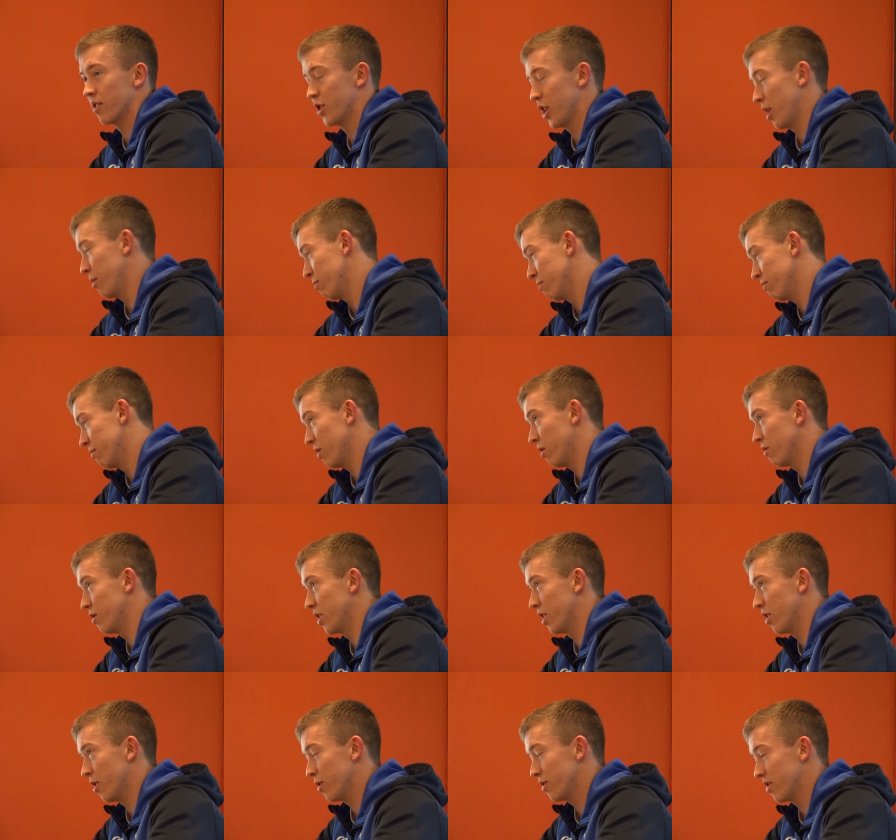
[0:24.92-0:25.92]
Shame,
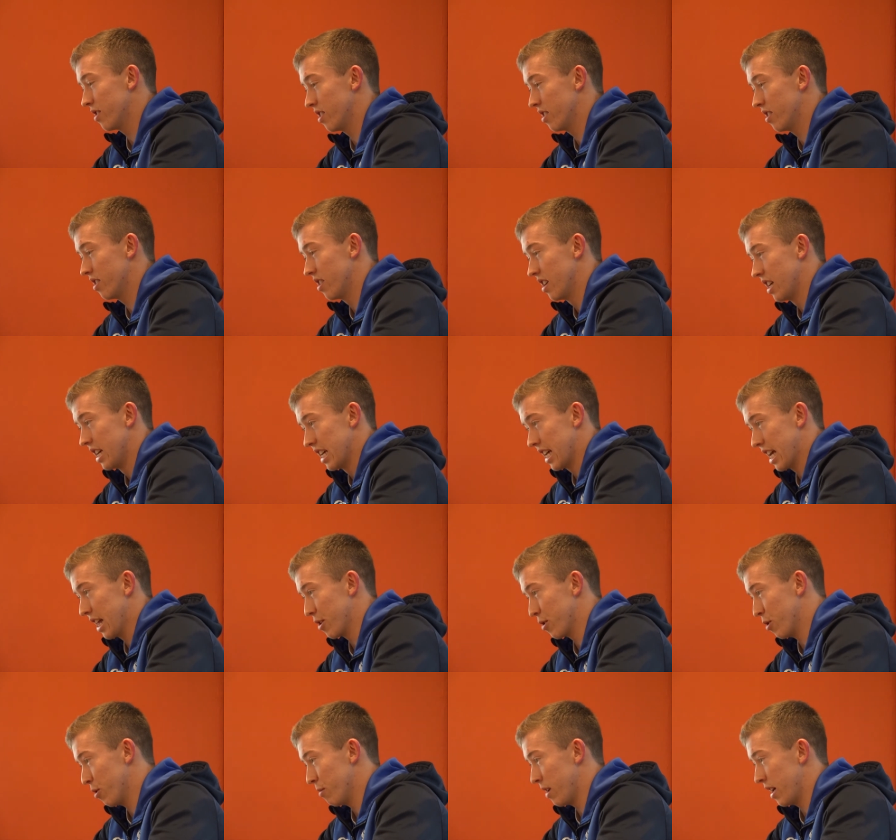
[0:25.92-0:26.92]
obviously, not to get
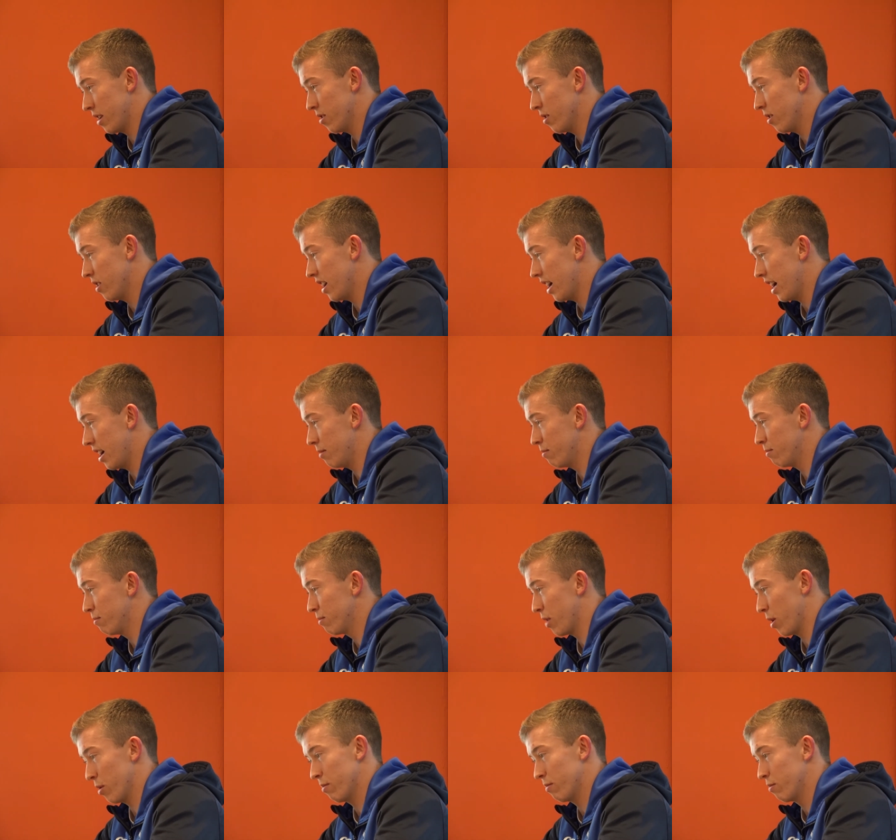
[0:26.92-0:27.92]
a gold medal,
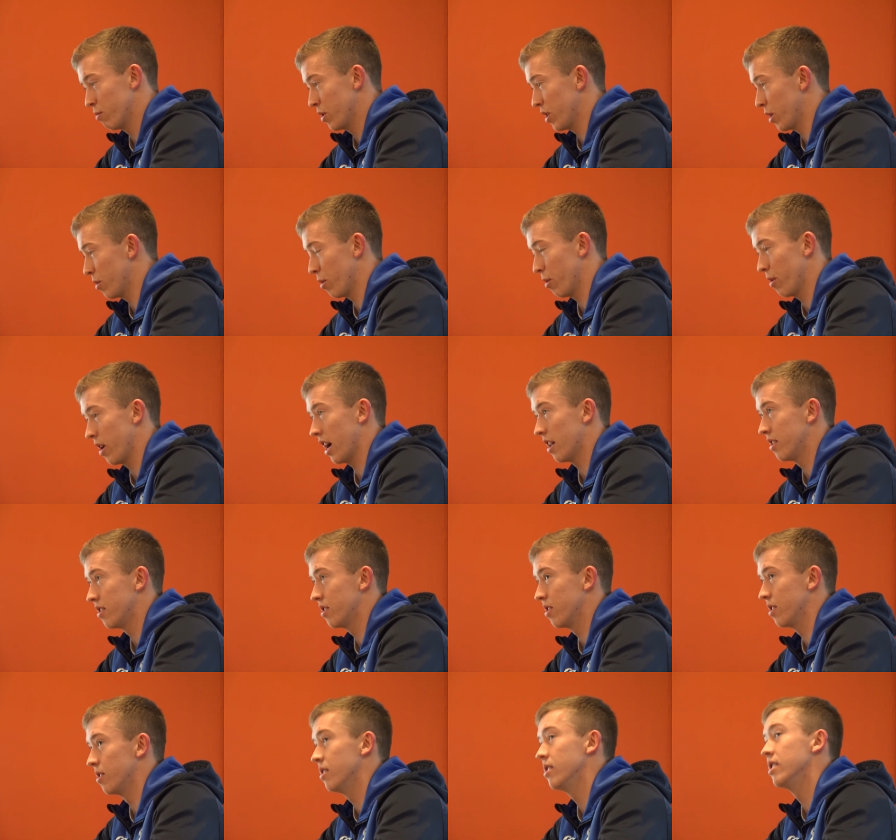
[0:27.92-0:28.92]
but we did what we had
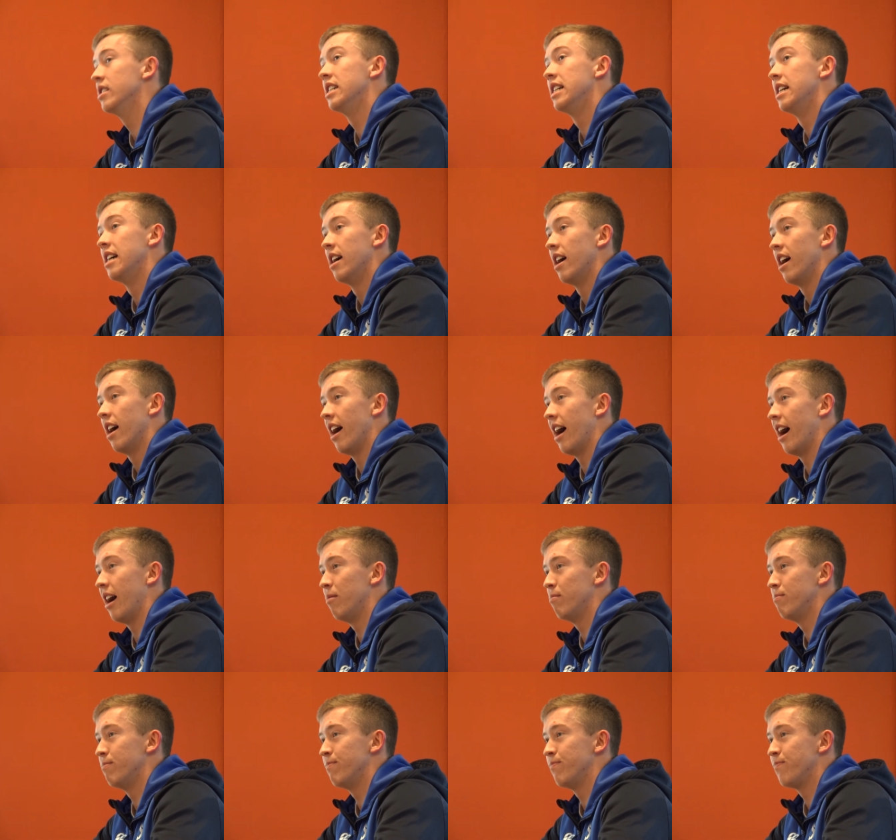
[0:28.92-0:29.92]

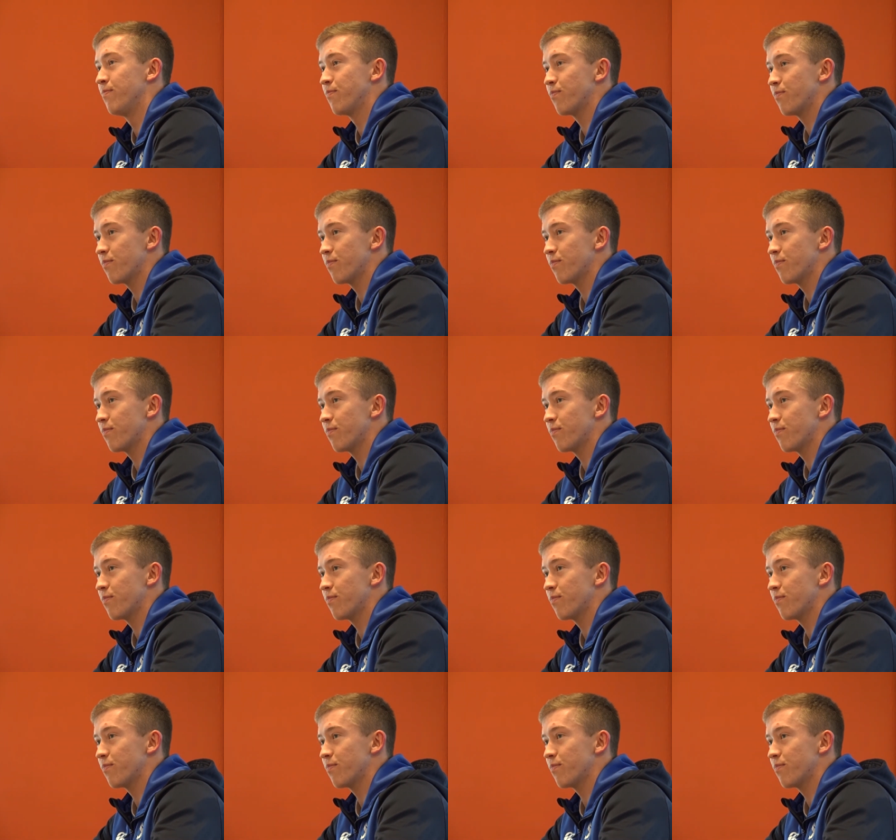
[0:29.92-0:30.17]
to.